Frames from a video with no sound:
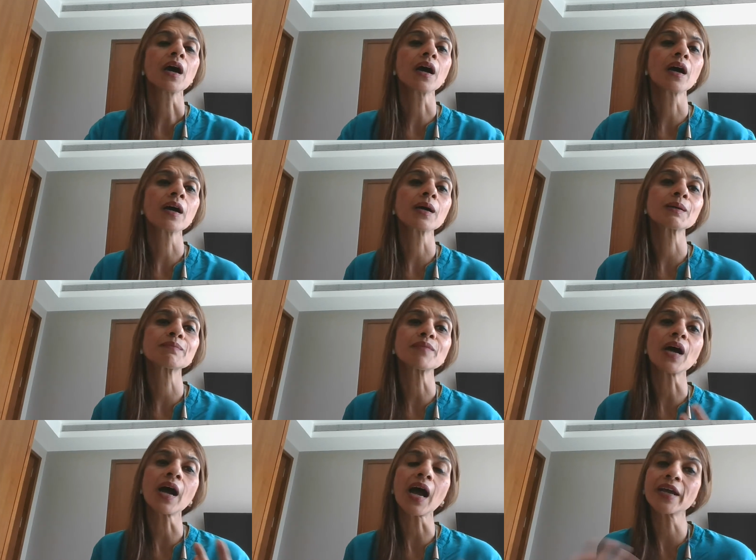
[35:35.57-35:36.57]

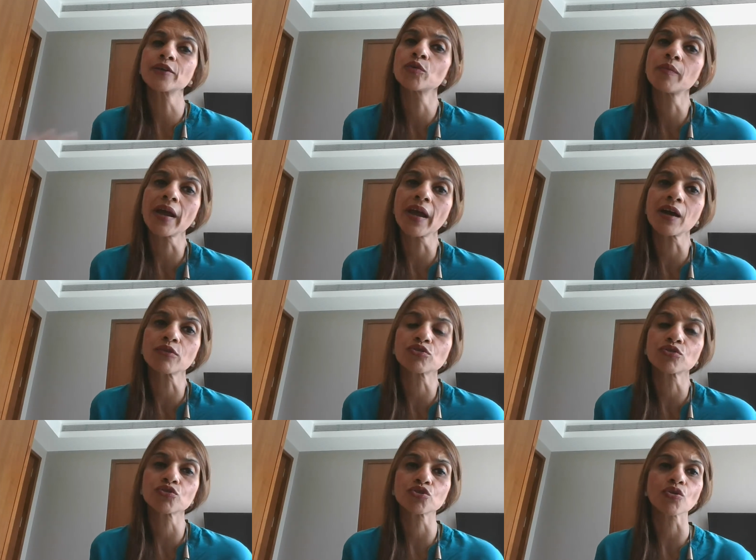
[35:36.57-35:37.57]
I do my
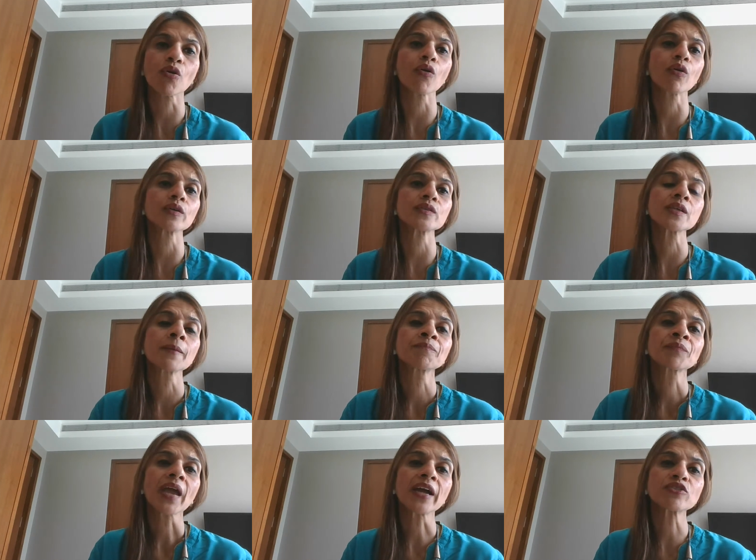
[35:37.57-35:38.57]
house chores.
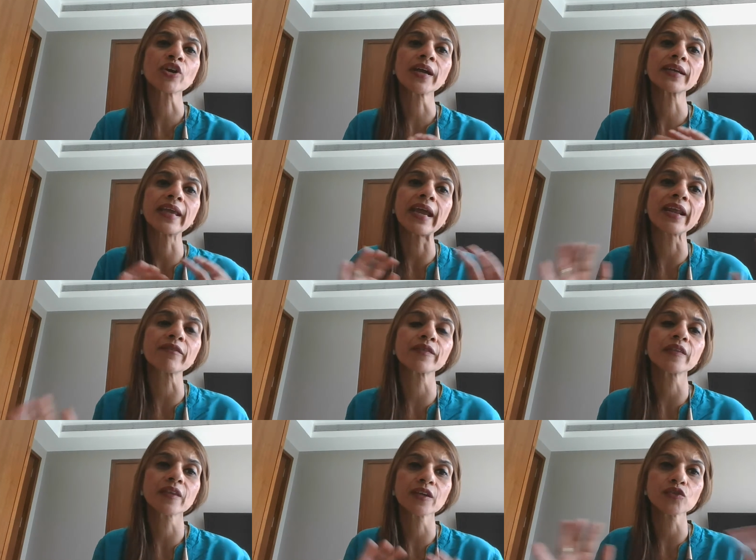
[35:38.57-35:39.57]
I try and get
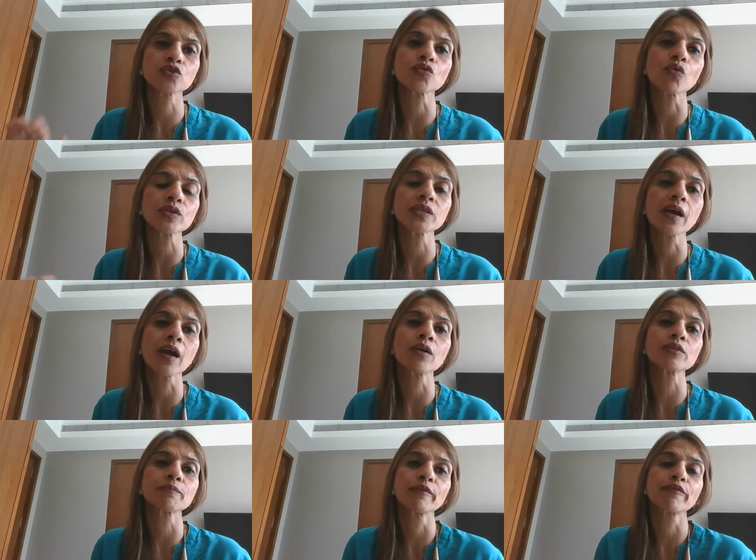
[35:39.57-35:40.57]
everything sorted
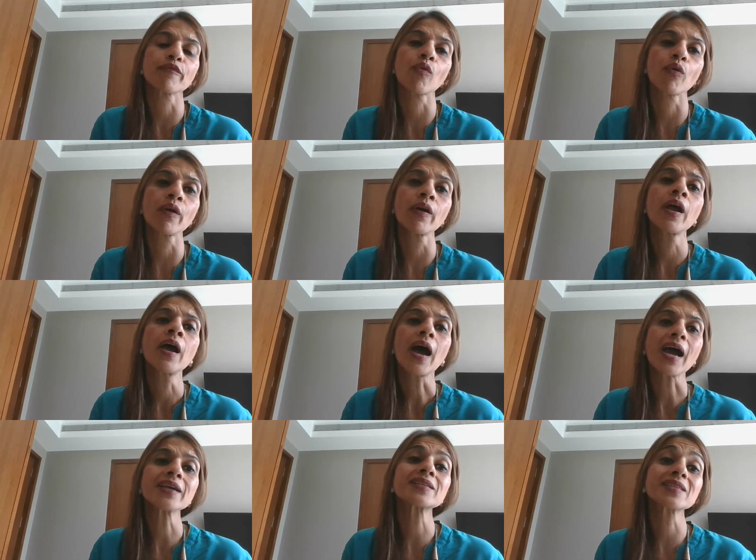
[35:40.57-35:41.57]
out before
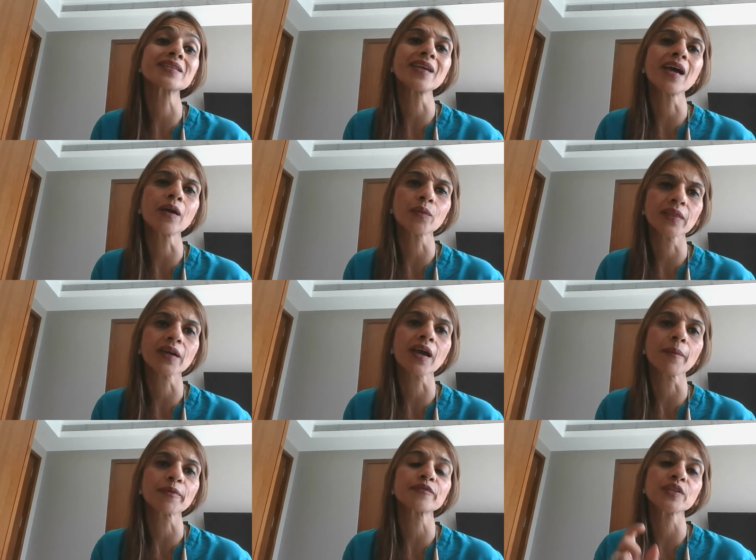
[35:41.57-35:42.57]
I sit down with a
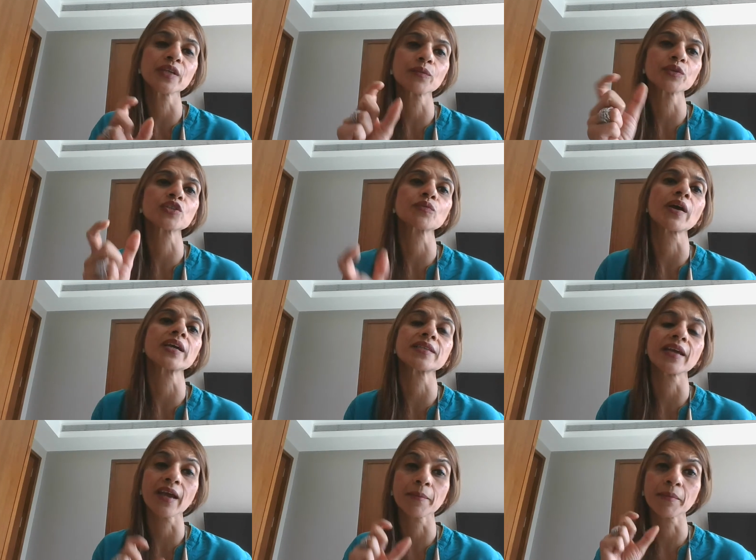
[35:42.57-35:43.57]
cup of tea, which is why I
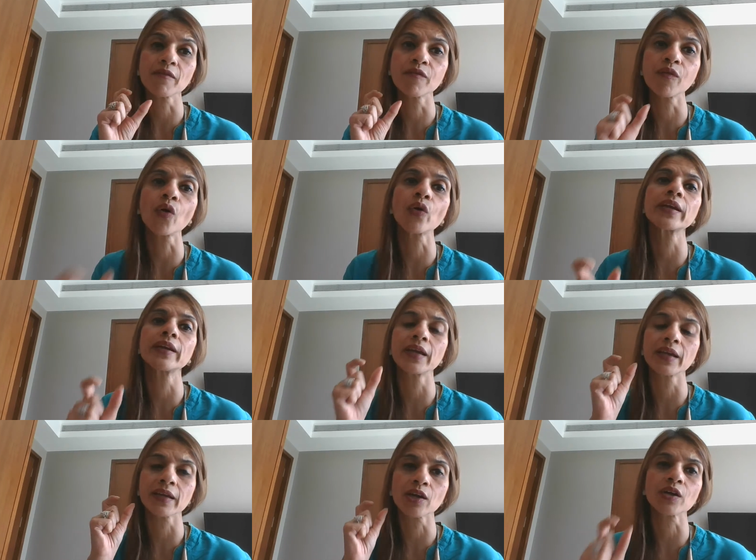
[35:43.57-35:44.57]
said I'm
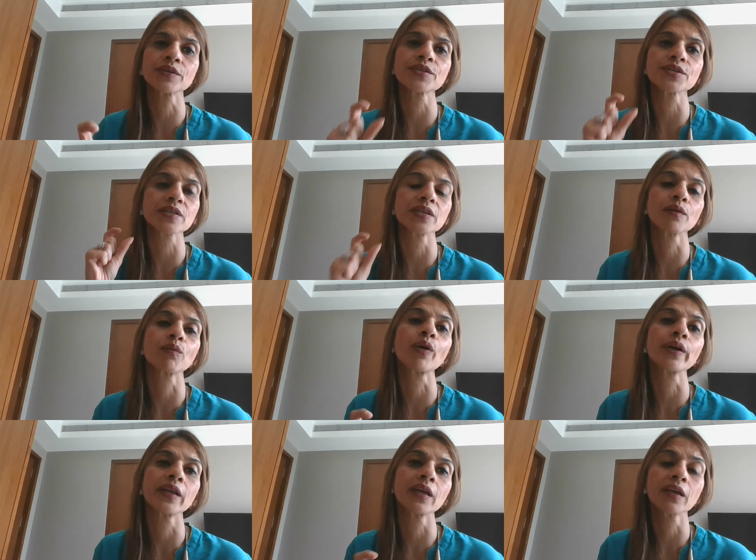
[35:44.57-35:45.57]
consciously
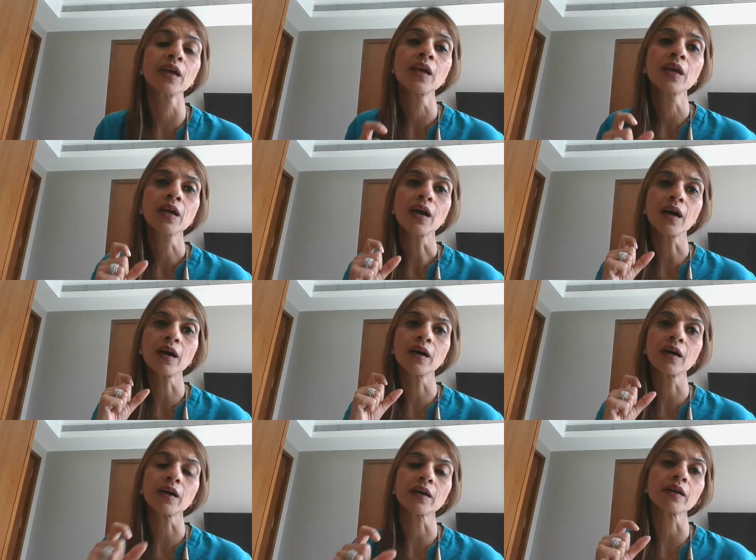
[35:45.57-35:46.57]
avoiding
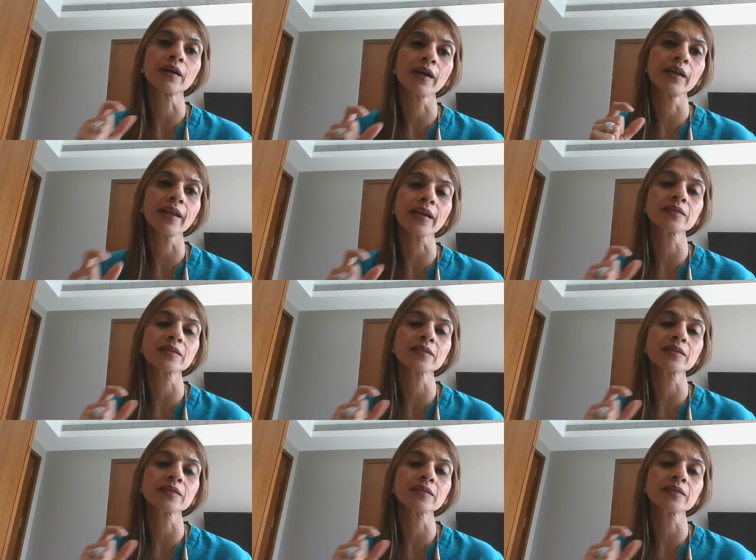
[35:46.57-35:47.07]
an